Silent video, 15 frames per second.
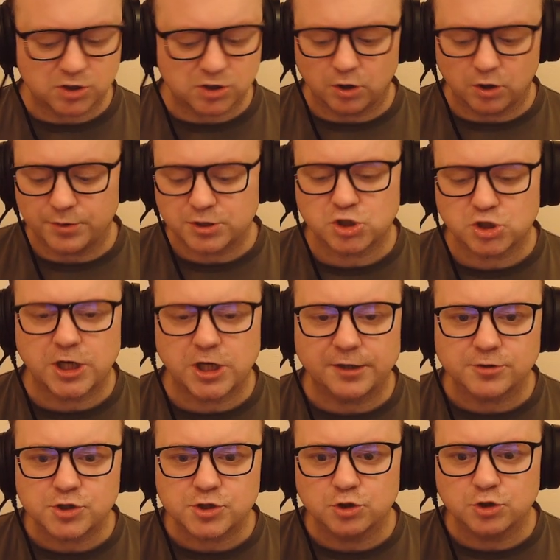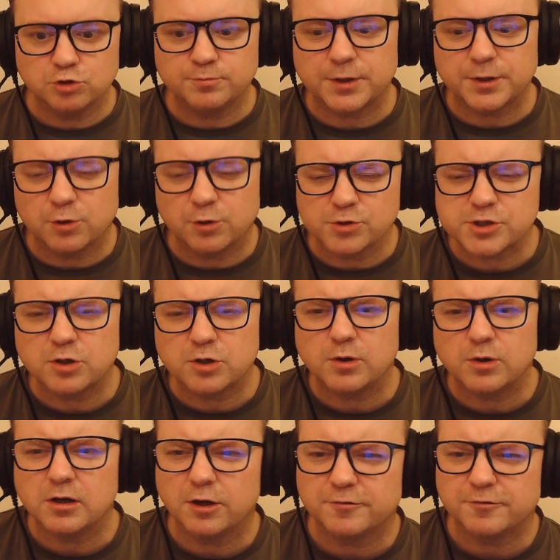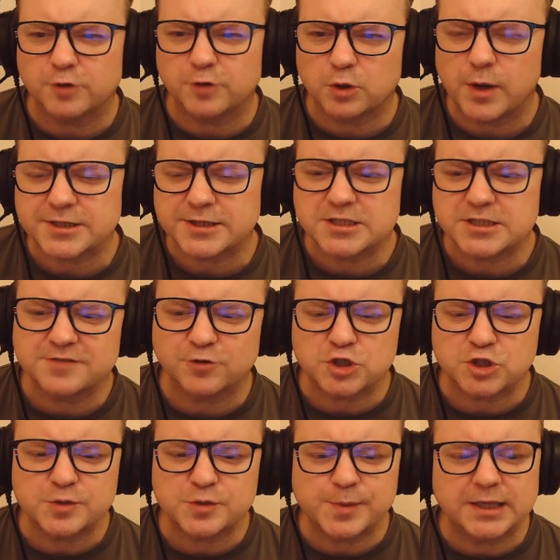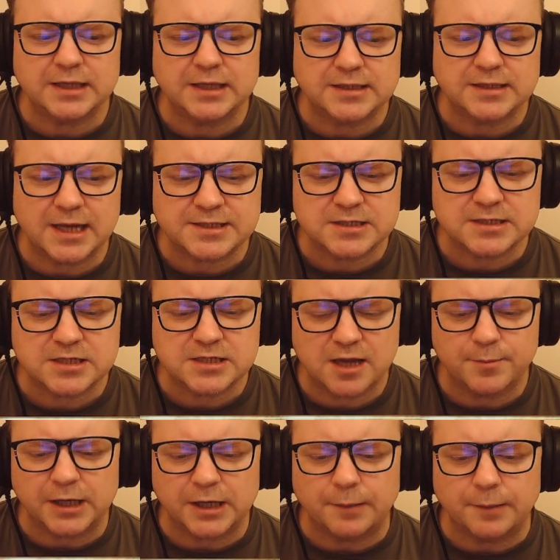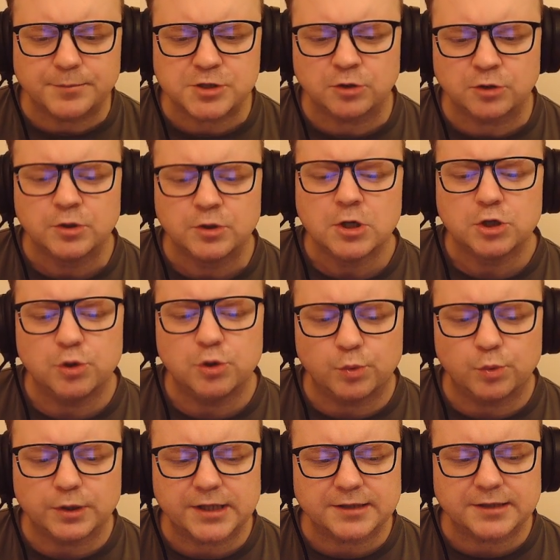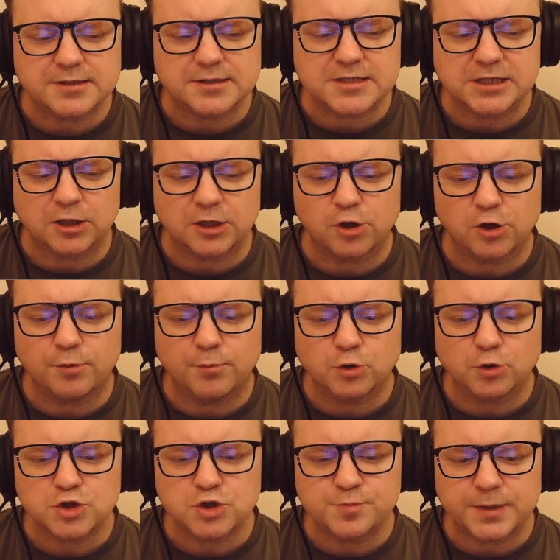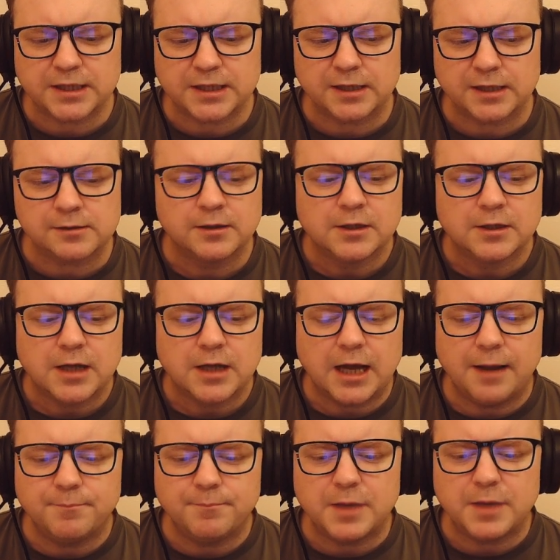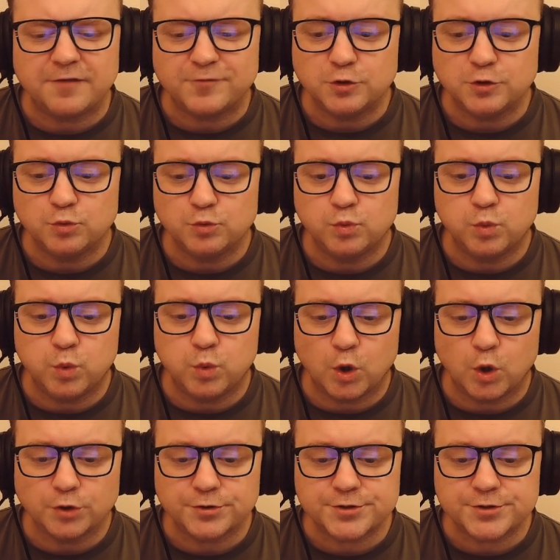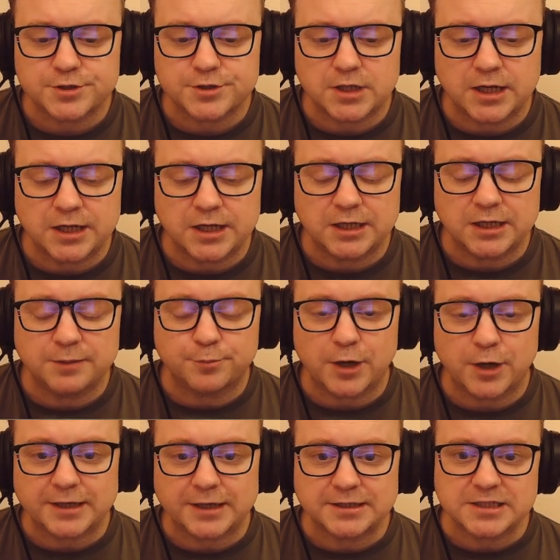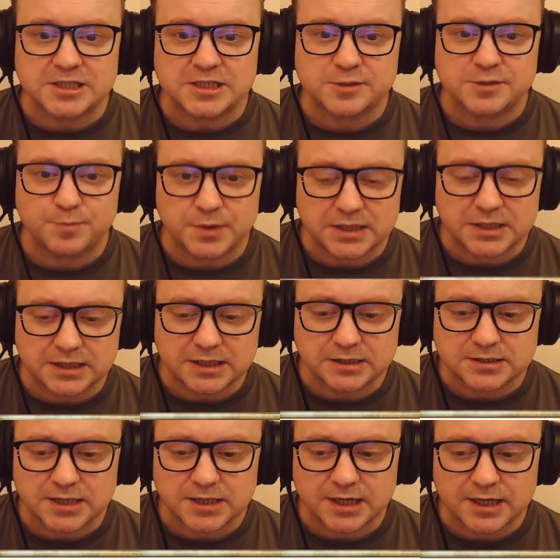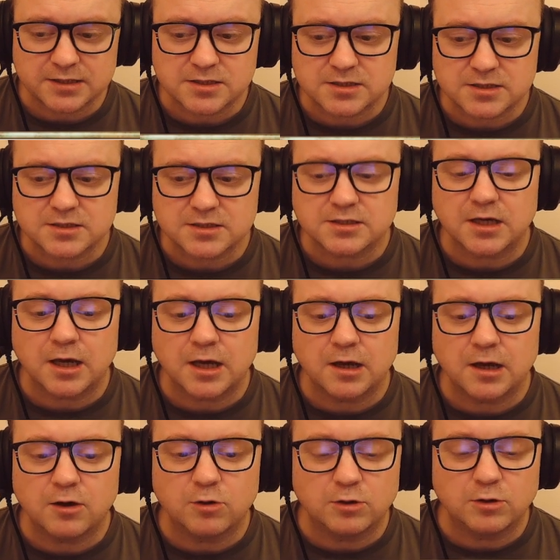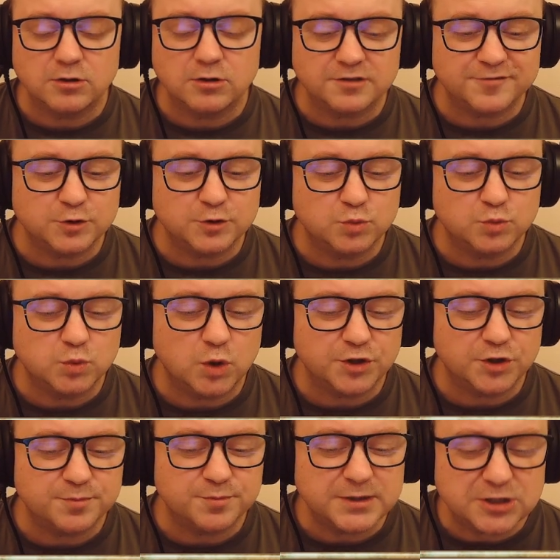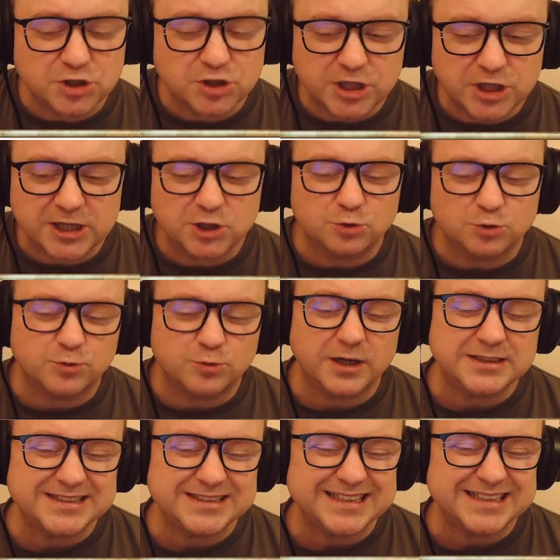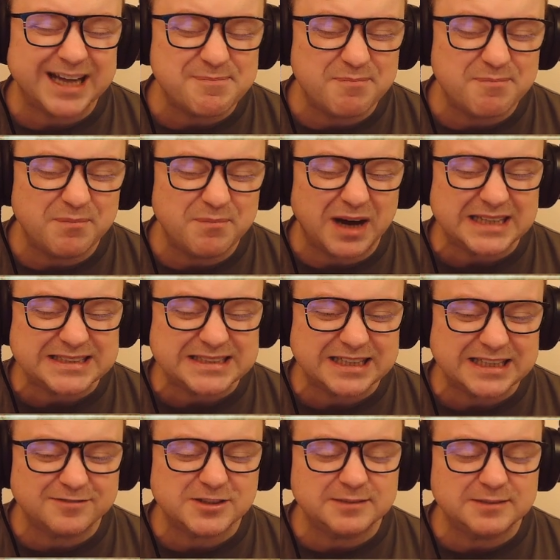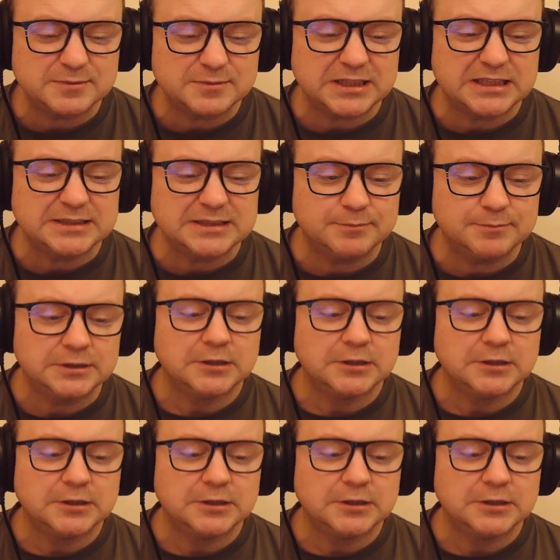on this channel soon, but also a lot of requests for speaking tests coming up, so you will get to see a lot more speaking. If you want a practice speaking test, or if you want me to check your writing, I might have some time.